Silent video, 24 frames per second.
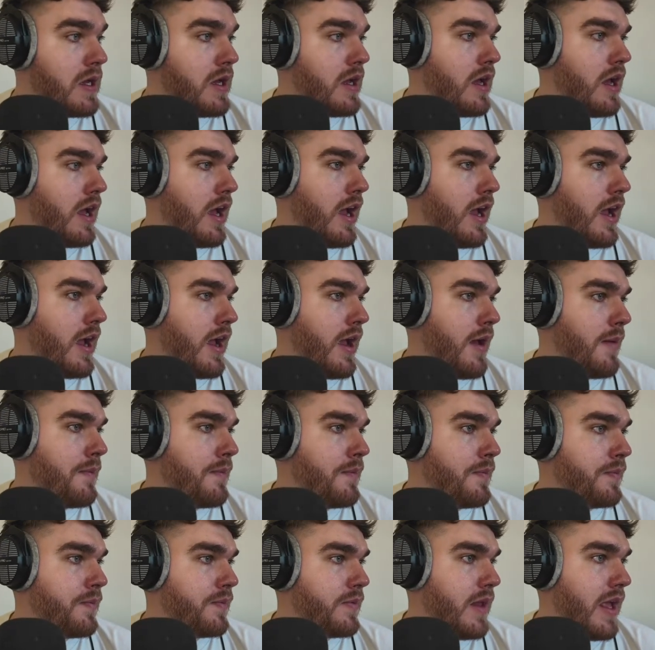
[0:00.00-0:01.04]

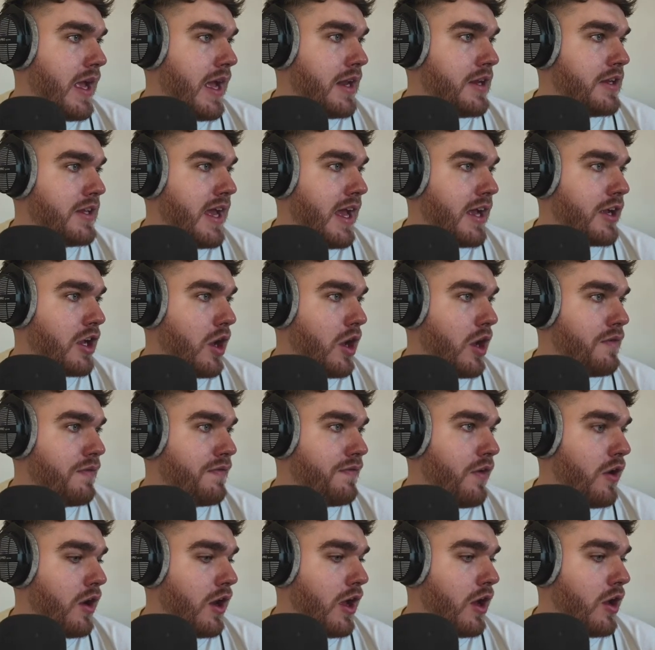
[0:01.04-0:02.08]
And yeah, go and
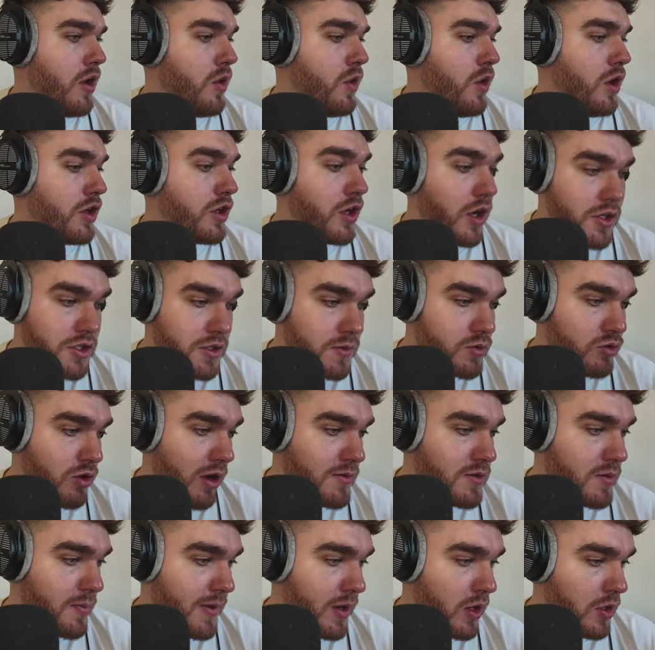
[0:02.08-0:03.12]

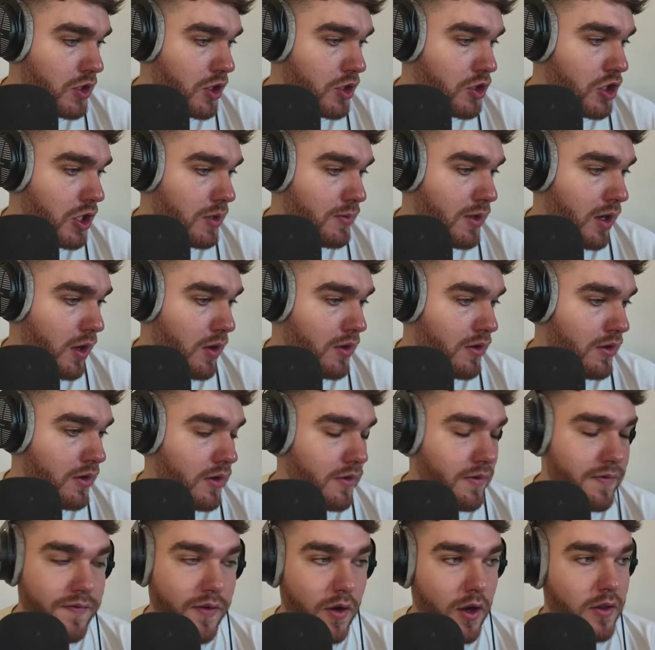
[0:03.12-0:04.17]
subscribe to me on YouTube. Go
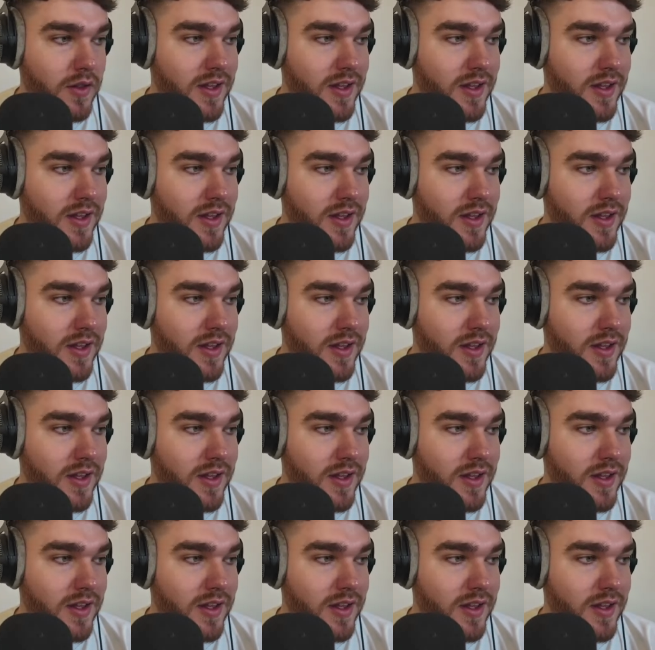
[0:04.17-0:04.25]
and follow the